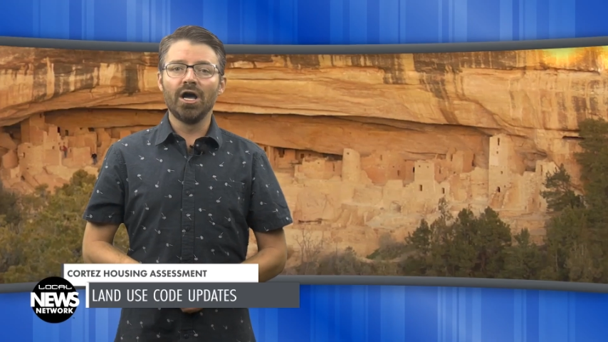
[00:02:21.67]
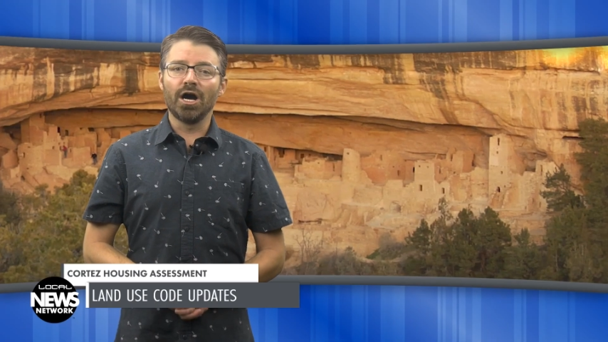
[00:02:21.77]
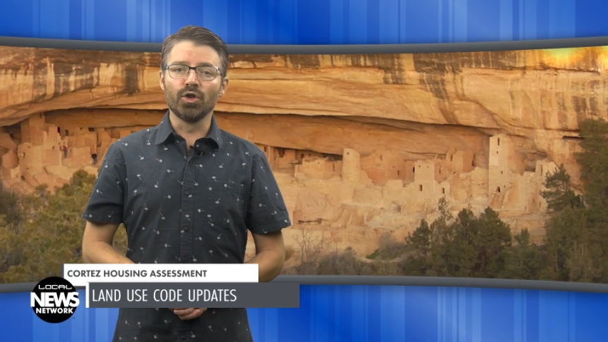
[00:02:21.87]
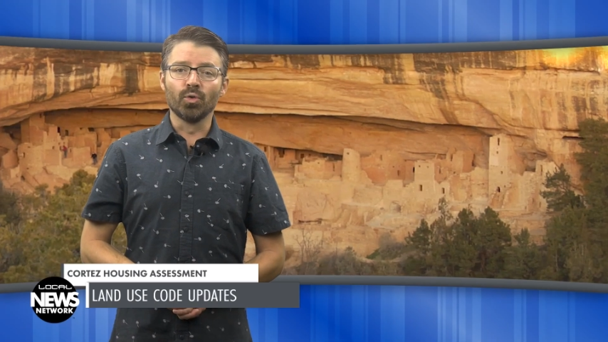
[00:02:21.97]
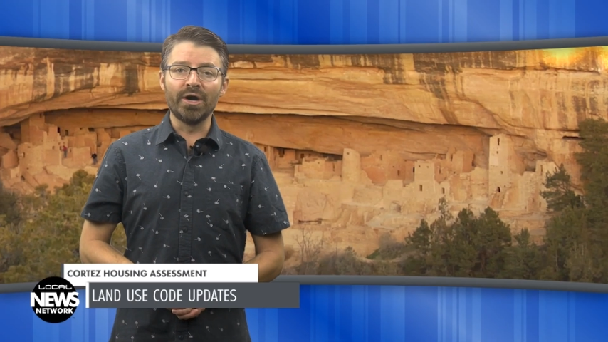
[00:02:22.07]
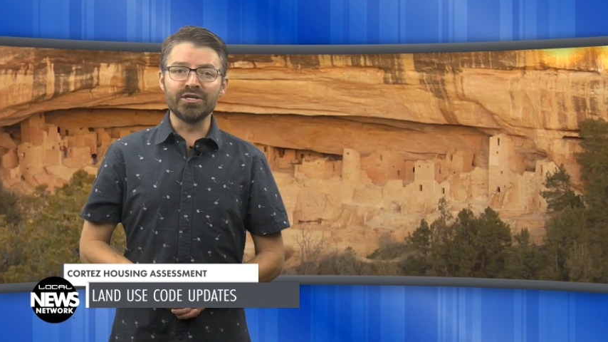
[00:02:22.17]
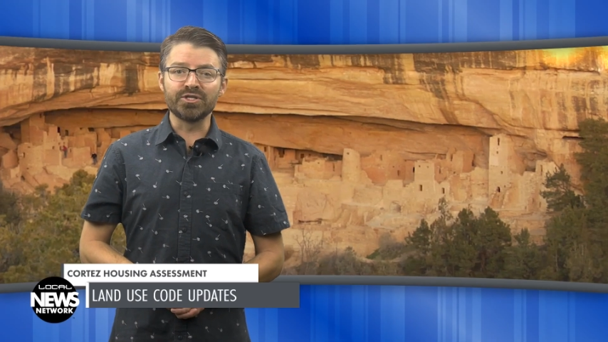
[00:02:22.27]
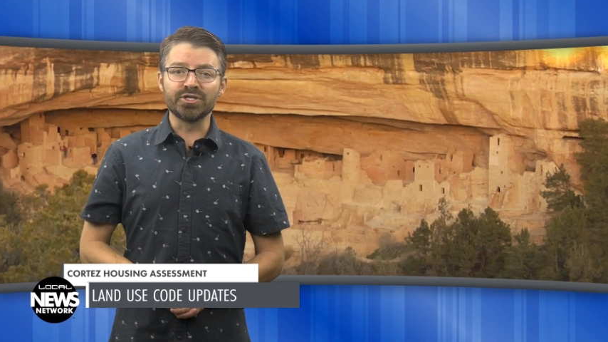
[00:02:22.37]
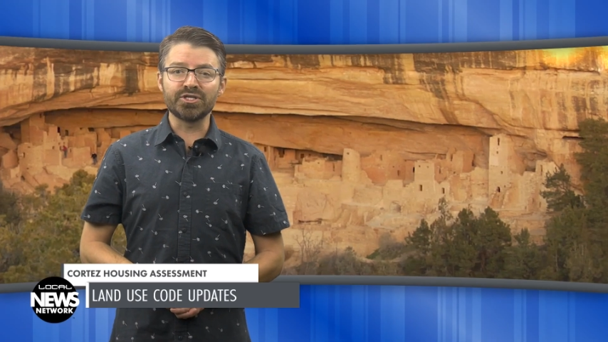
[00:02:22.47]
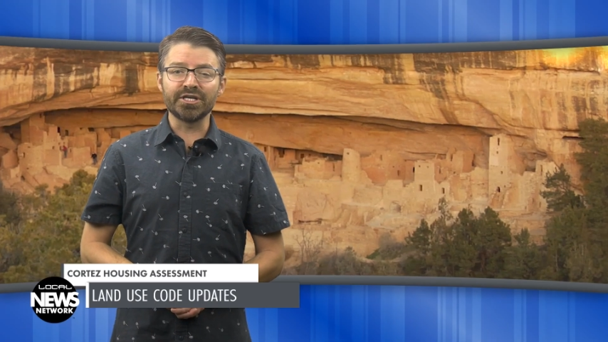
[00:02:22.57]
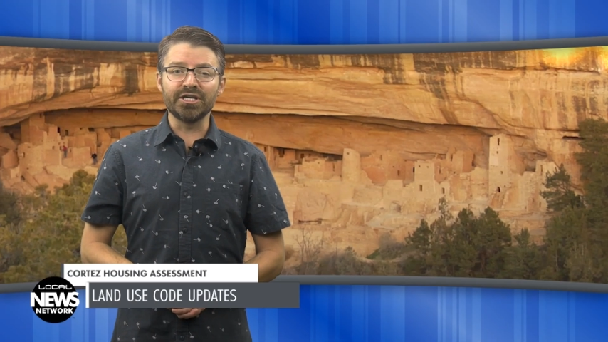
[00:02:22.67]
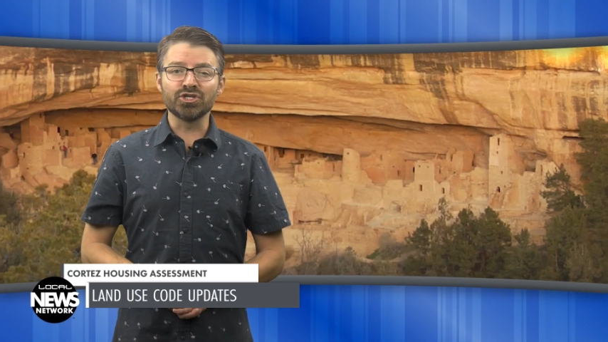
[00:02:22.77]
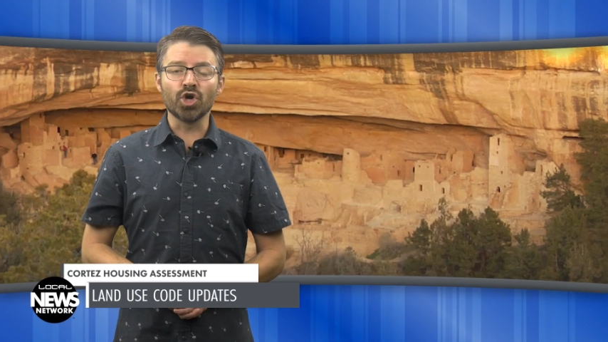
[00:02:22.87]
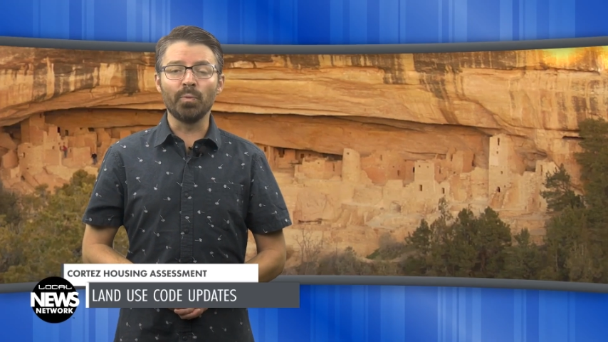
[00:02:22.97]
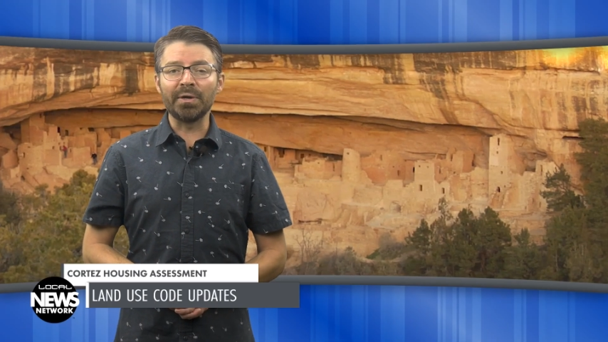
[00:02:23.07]
Other ways the city
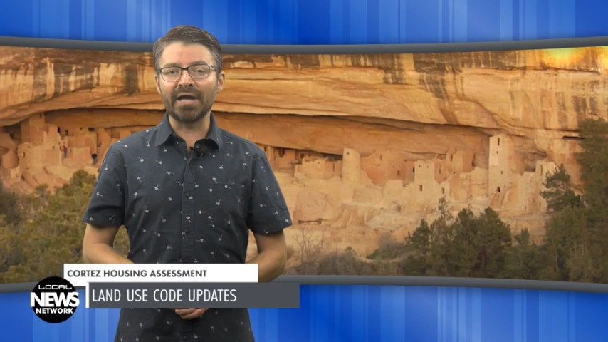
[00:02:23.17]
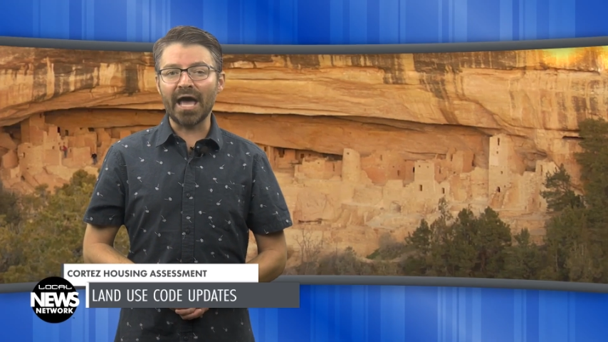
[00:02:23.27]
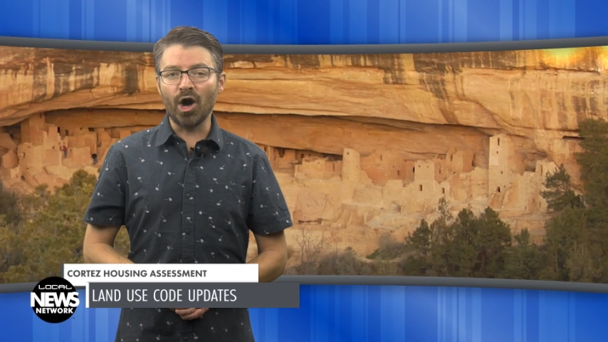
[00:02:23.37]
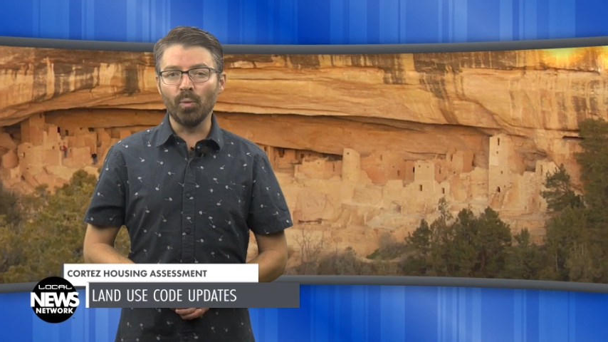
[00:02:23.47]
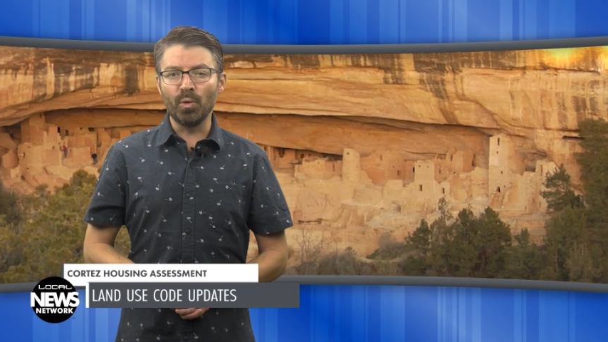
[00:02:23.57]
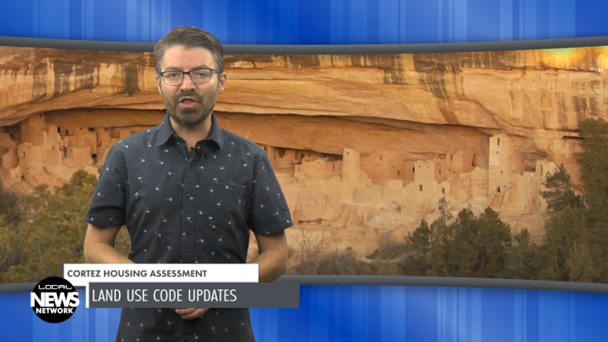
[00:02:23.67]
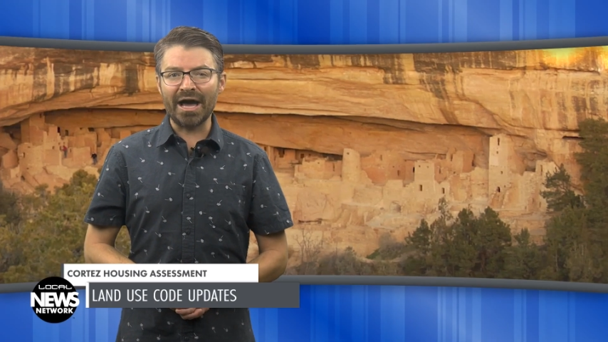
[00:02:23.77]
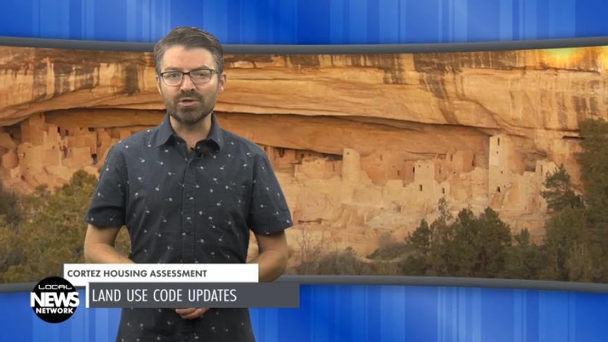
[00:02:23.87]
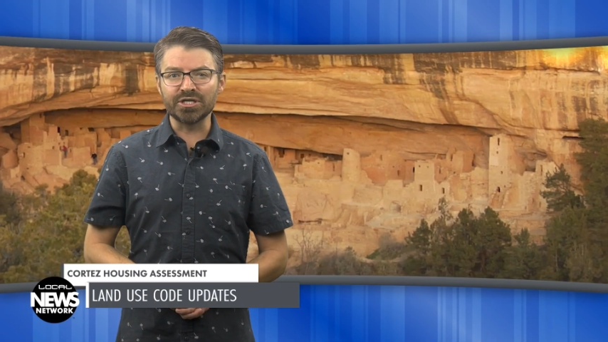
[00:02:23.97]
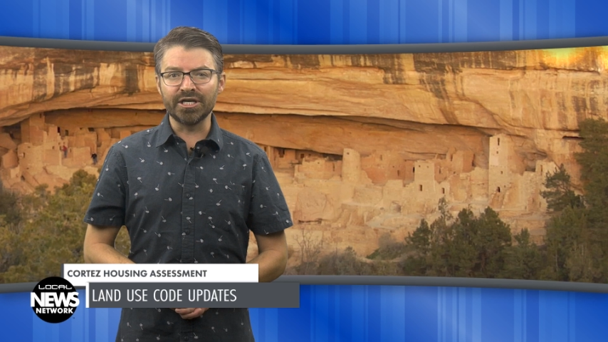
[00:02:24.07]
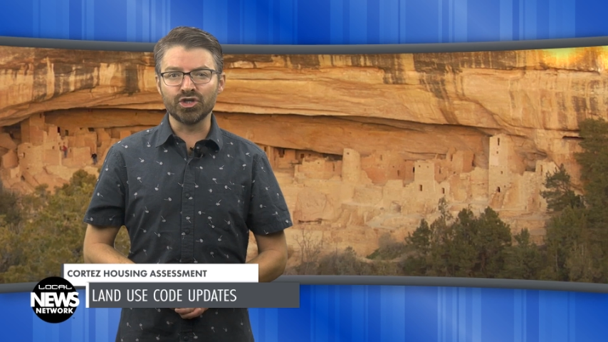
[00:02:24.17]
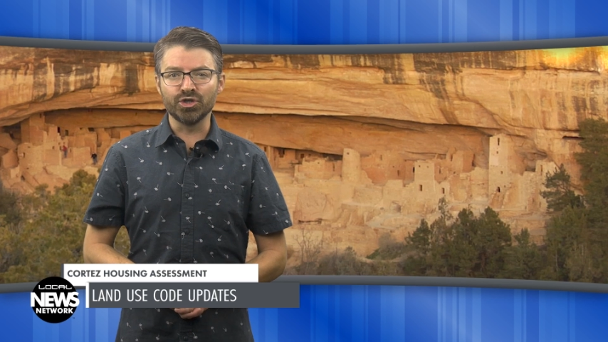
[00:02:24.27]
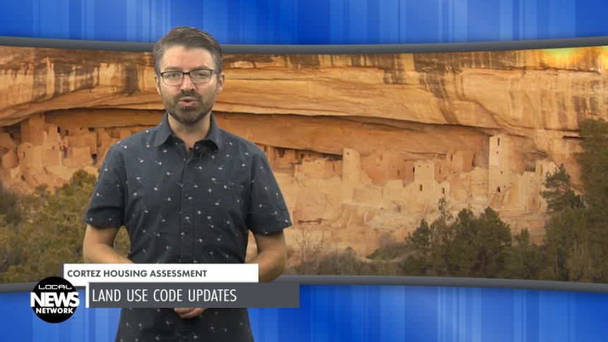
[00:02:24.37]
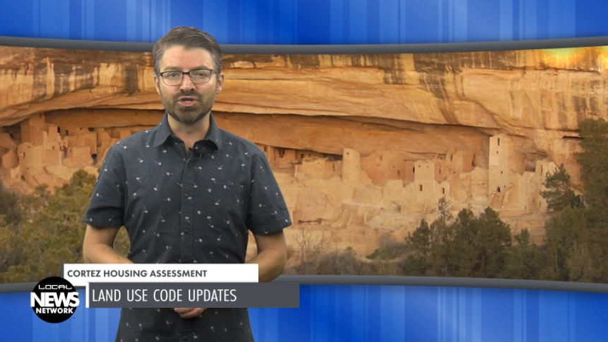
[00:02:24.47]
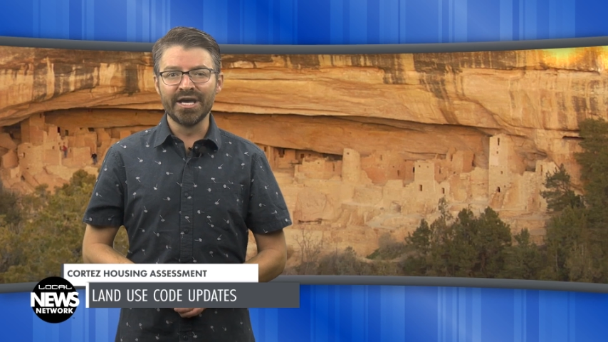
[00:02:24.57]
is hoping to help with housing
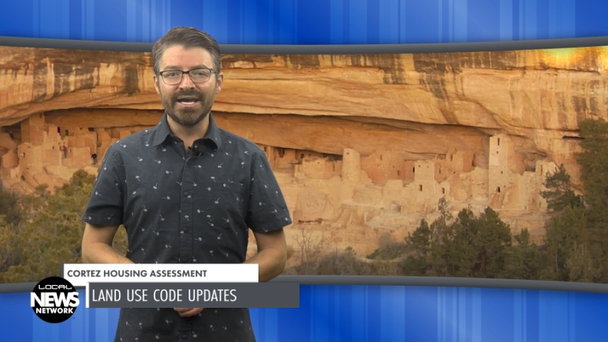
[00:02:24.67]
issues